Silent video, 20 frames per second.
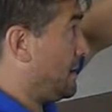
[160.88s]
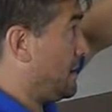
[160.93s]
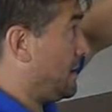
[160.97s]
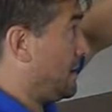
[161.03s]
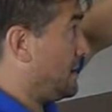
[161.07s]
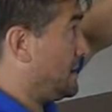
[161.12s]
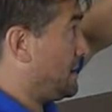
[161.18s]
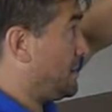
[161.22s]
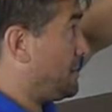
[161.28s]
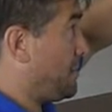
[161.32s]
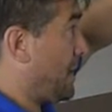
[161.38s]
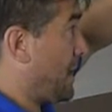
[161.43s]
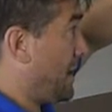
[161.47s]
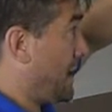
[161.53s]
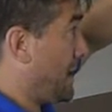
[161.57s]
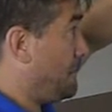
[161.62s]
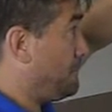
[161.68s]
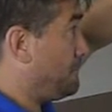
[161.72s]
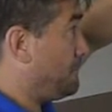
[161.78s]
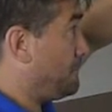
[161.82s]

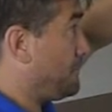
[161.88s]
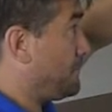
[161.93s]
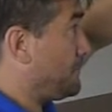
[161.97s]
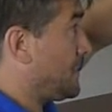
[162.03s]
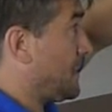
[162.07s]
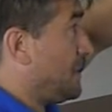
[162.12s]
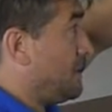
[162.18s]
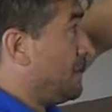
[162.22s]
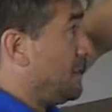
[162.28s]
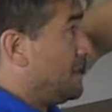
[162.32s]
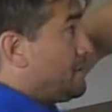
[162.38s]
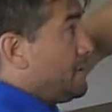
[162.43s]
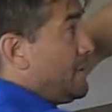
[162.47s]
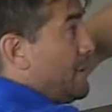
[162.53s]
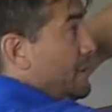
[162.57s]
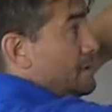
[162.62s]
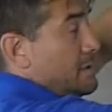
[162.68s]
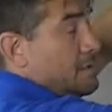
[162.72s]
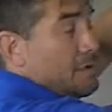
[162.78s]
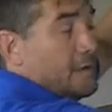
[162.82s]
display. This
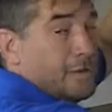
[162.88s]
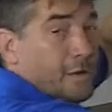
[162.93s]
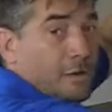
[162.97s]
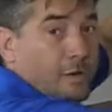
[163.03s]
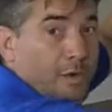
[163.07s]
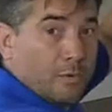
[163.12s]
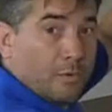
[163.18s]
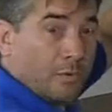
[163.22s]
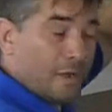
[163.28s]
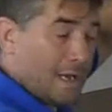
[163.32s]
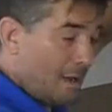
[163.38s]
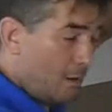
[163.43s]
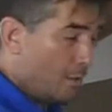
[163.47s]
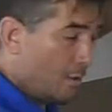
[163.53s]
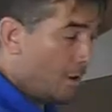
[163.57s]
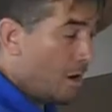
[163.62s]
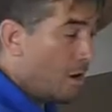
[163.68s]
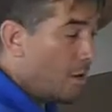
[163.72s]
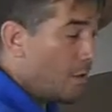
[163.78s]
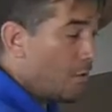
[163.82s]
means that the unit will
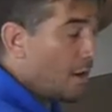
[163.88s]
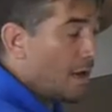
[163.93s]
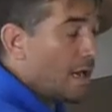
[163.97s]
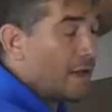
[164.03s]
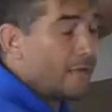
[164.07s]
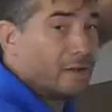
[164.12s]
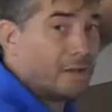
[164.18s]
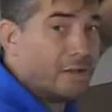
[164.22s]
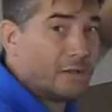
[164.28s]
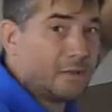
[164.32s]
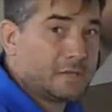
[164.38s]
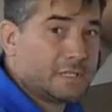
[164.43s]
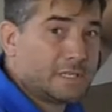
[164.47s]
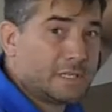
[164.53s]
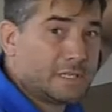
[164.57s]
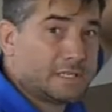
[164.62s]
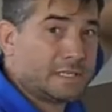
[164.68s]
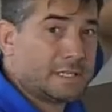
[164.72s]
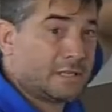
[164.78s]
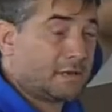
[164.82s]
now only ever use
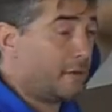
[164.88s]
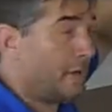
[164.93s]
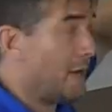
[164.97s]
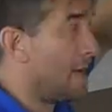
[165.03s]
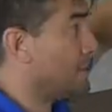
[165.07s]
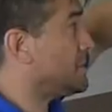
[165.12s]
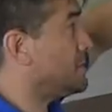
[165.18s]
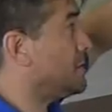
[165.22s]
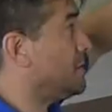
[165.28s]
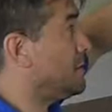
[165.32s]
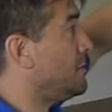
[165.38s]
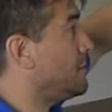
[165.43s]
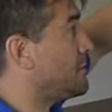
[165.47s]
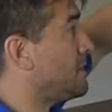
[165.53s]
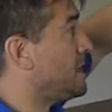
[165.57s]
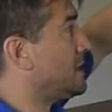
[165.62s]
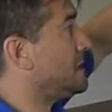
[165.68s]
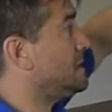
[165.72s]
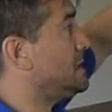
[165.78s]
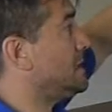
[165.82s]
63 amps and not
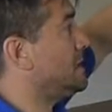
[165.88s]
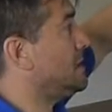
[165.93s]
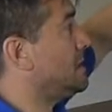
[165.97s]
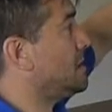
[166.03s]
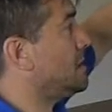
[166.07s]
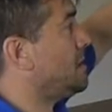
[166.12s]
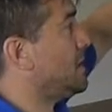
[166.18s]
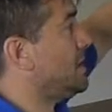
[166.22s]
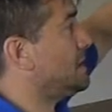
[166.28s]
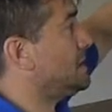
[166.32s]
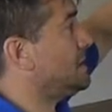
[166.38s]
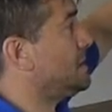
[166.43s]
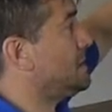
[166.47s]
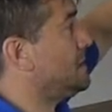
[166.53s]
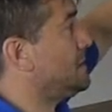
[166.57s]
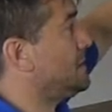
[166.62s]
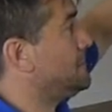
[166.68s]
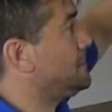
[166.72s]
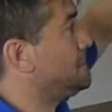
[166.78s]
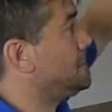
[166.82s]
exceed the
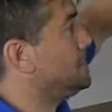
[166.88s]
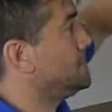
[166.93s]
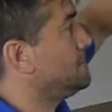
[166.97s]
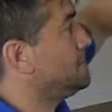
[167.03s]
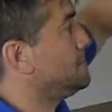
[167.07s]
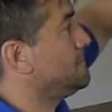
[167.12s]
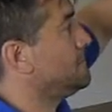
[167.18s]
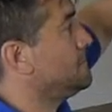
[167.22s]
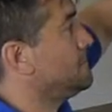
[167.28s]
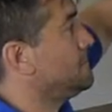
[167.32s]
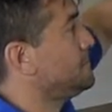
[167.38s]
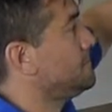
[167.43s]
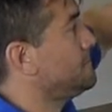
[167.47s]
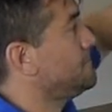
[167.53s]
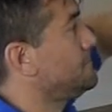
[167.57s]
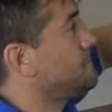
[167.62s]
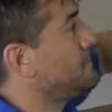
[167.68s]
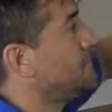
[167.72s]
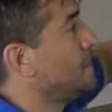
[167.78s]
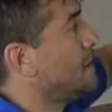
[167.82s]
capacity.
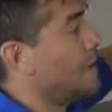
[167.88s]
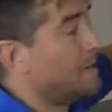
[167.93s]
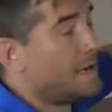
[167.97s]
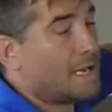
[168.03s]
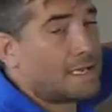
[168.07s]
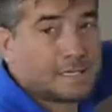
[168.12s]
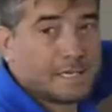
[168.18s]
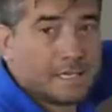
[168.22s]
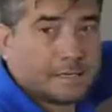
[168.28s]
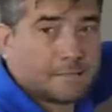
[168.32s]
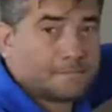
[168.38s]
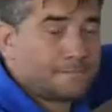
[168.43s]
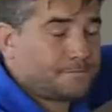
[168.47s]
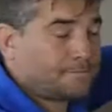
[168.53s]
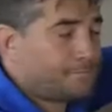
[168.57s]
And that's it.